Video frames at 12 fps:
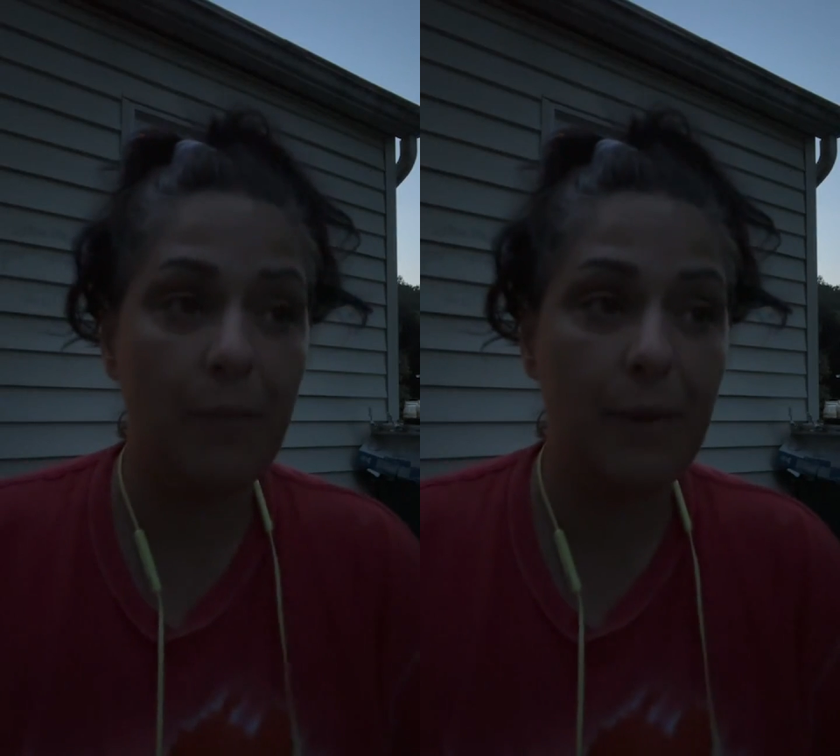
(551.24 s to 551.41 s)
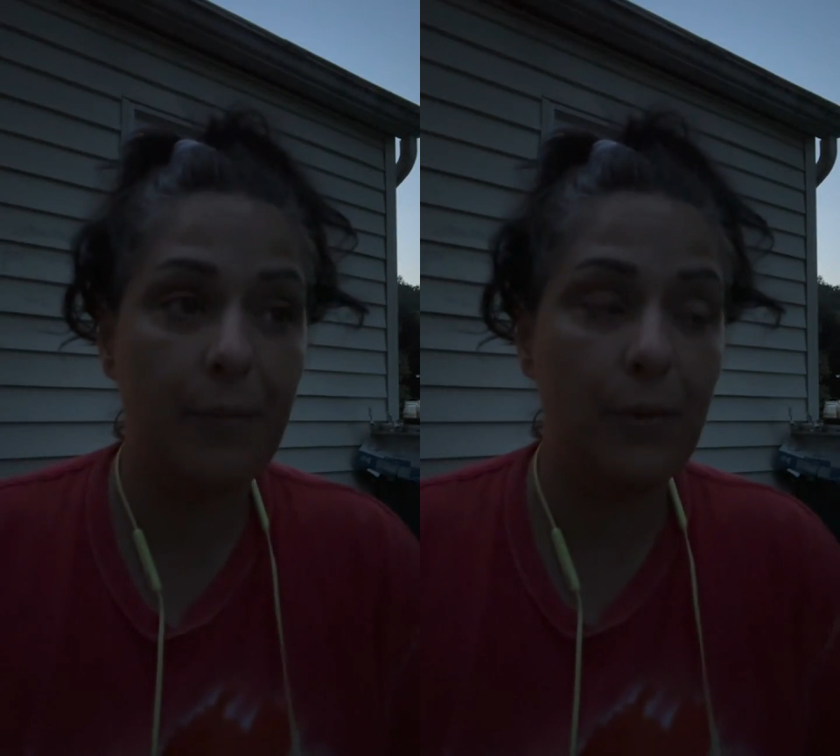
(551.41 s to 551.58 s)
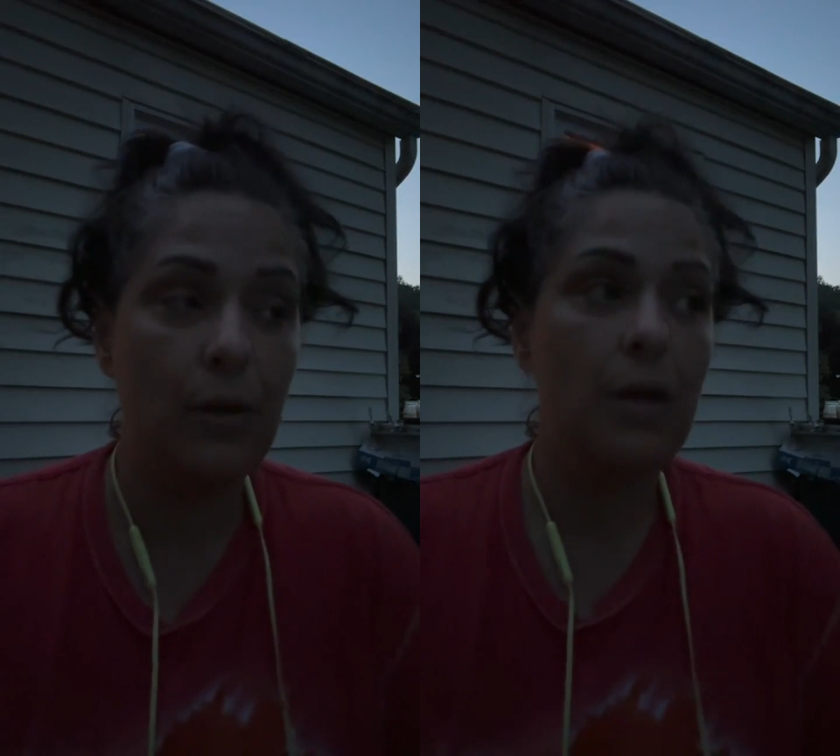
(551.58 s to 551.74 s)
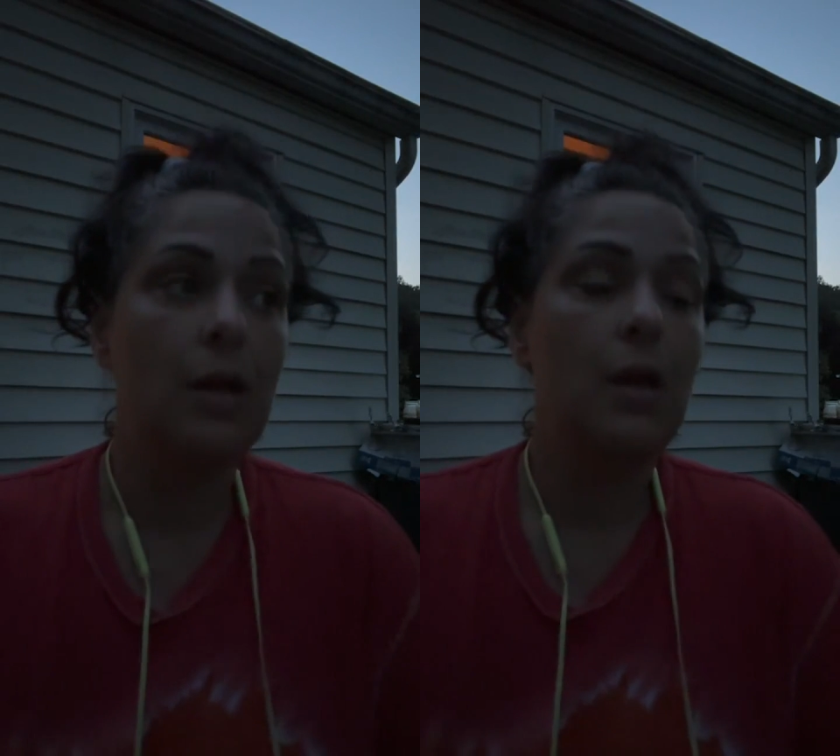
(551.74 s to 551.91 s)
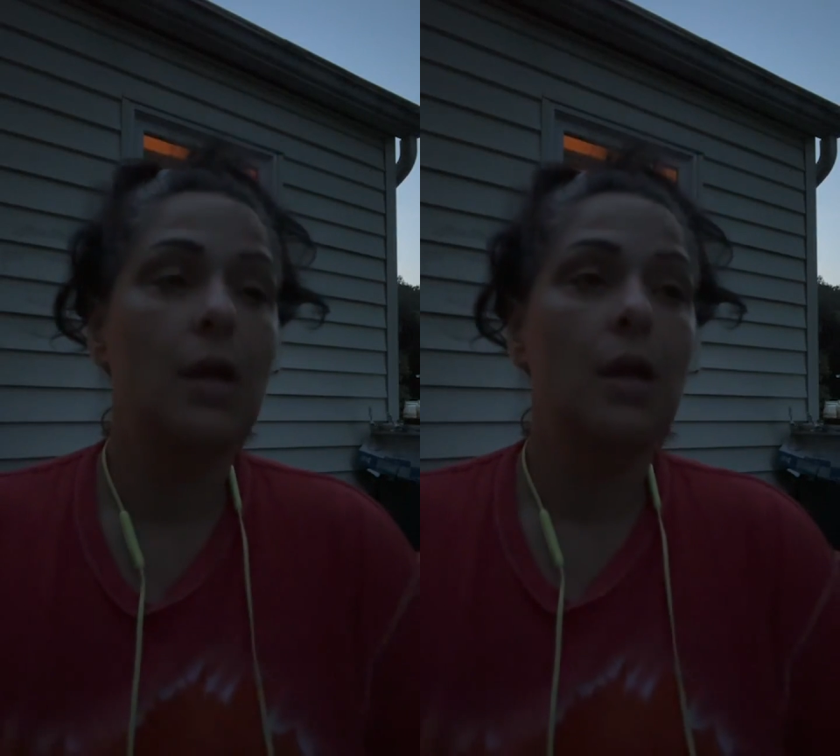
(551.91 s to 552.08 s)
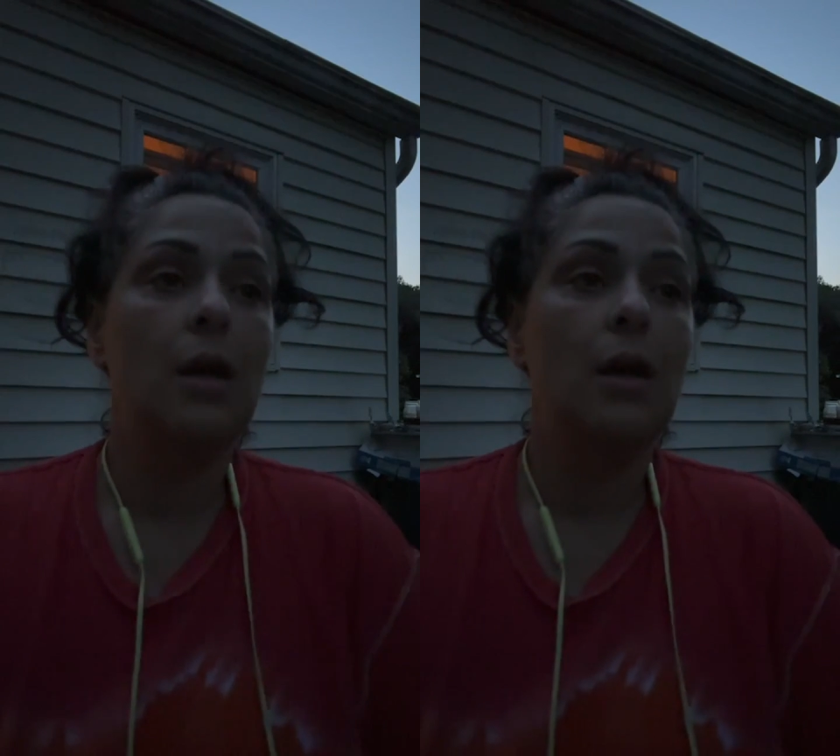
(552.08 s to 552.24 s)
people.
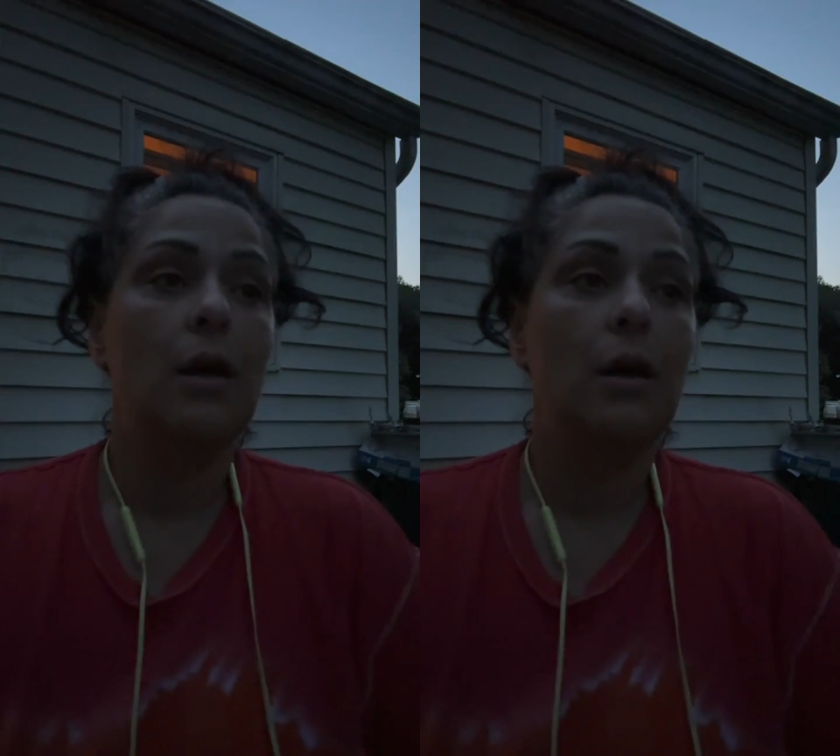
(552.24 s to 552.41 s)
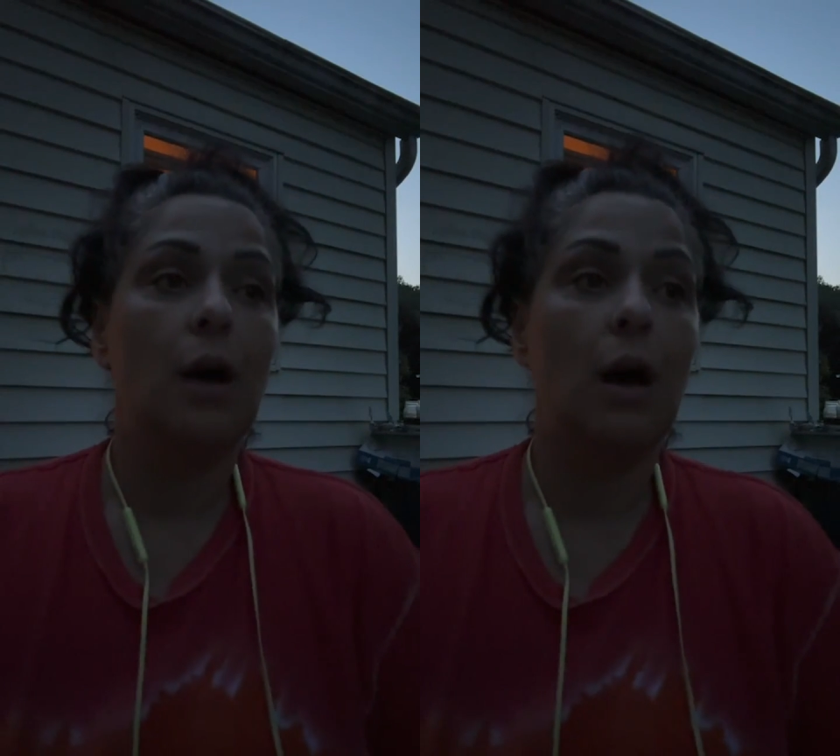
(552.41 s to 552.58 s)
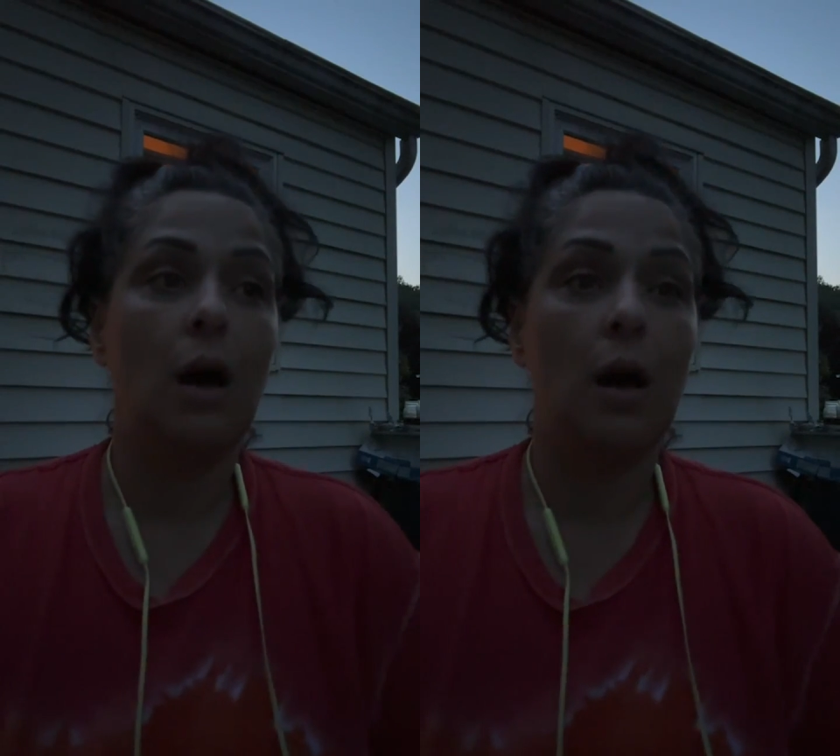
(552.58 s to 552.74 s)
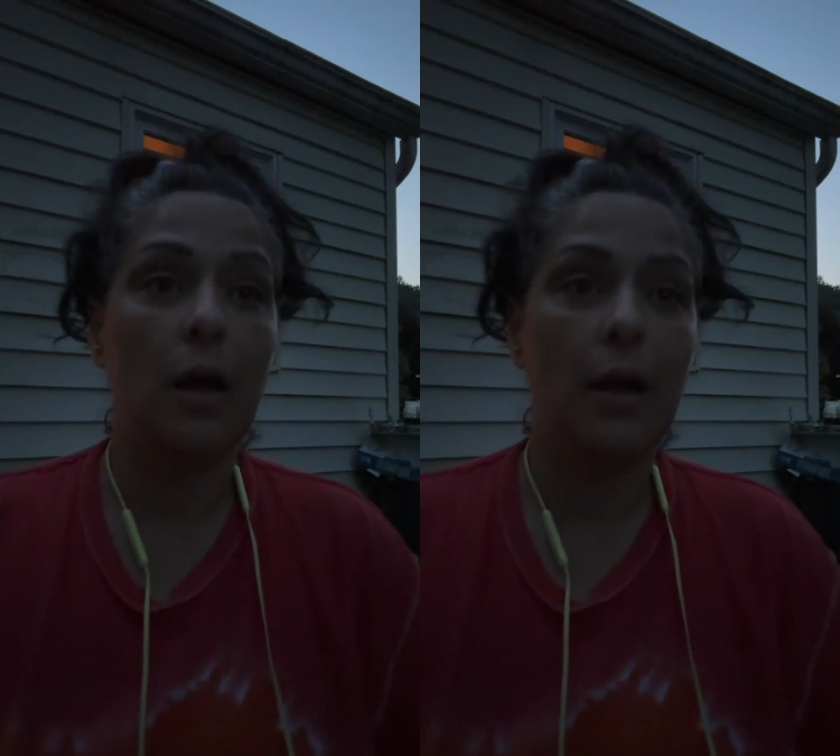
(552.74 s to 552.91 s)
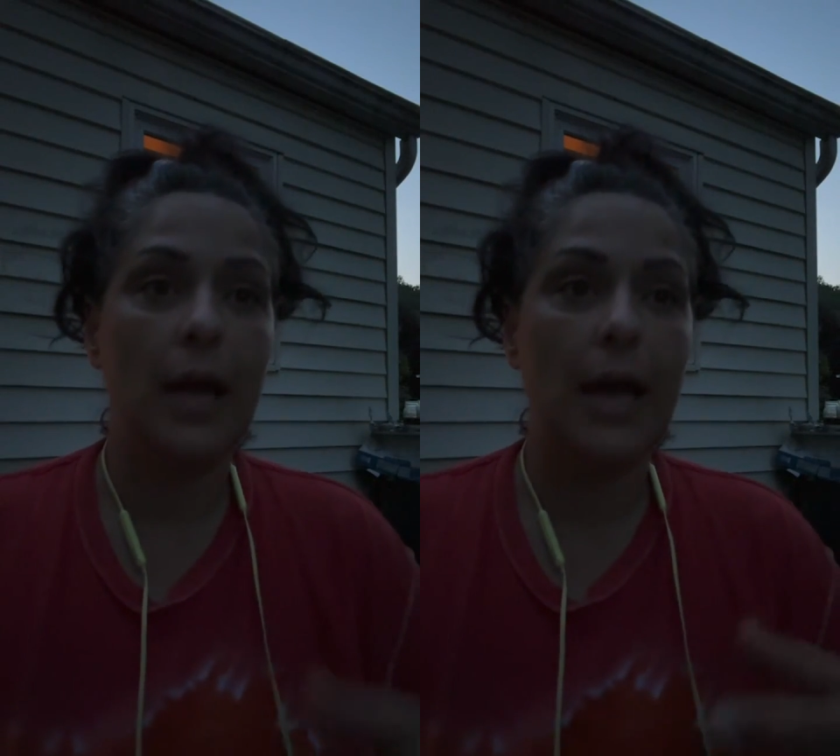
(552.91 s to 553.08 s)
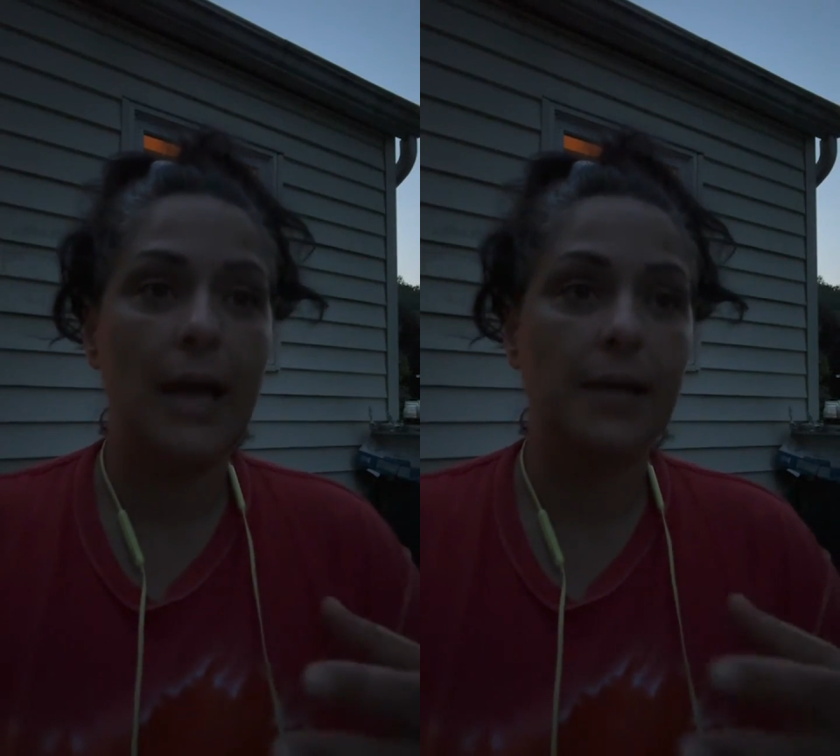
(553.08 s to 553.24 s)

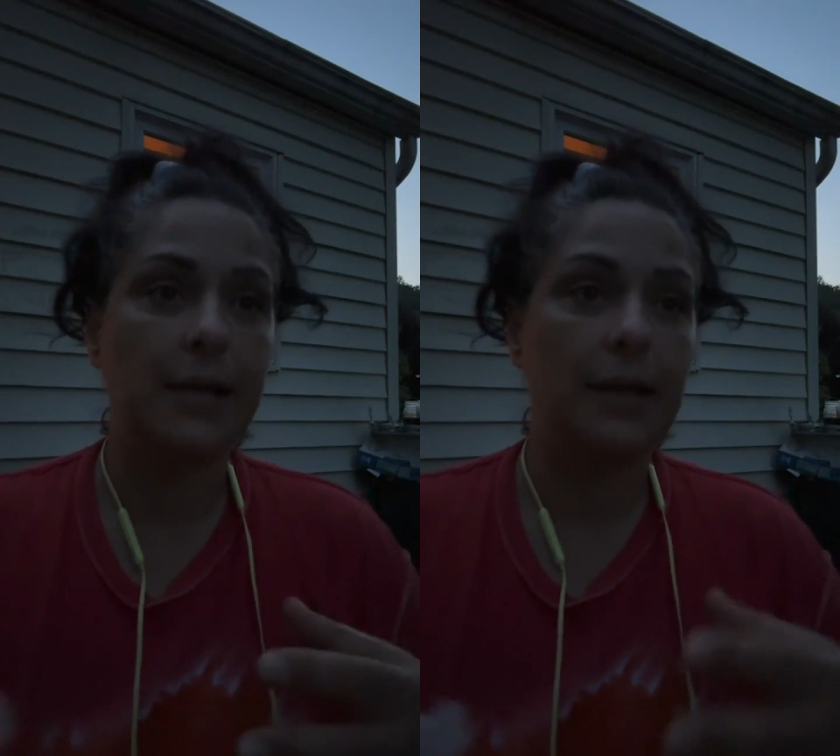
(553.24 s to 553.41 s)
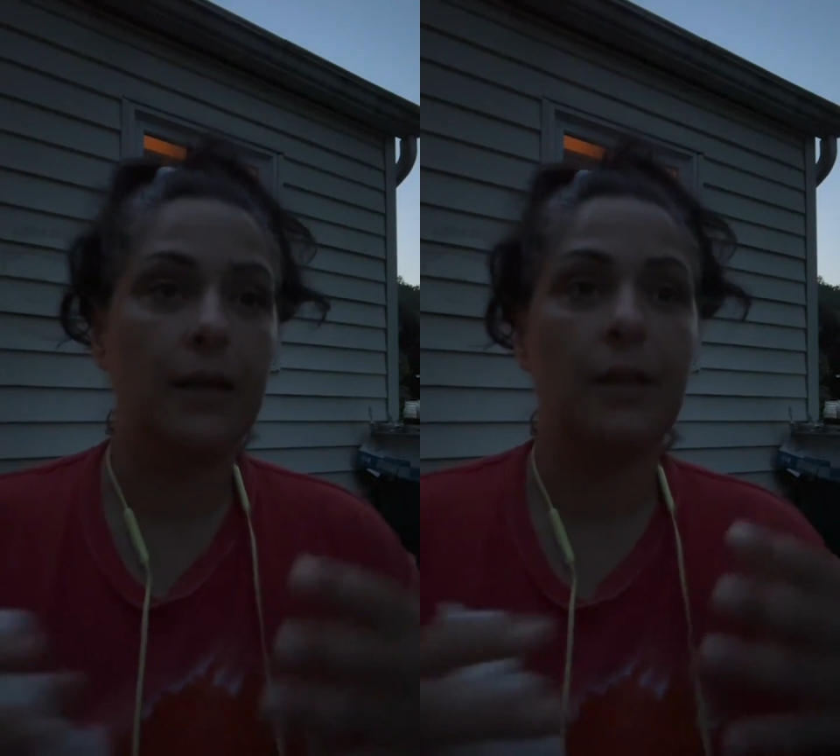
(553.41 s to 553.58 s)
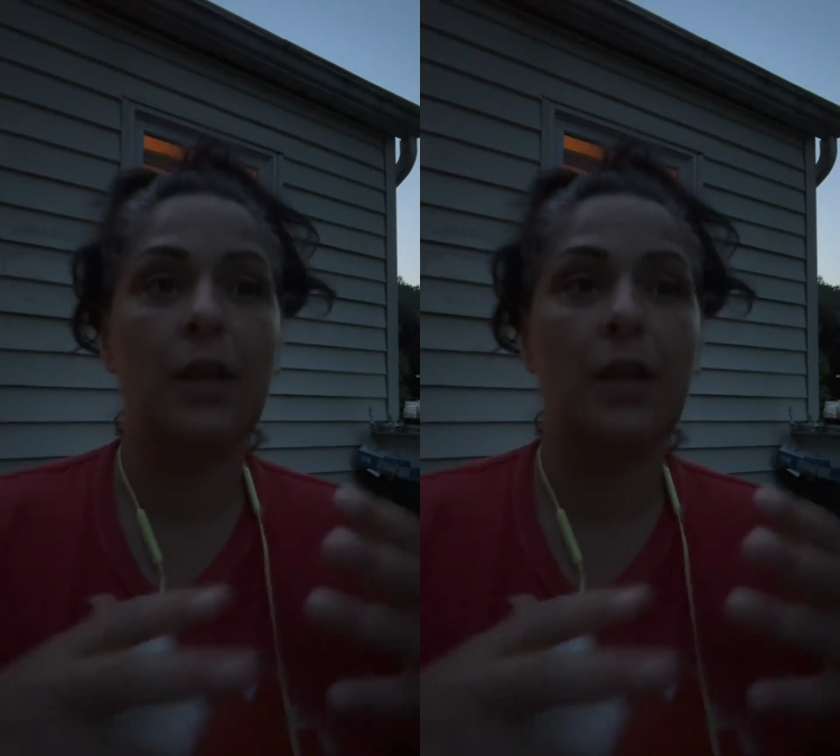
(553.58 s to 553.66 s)
It's like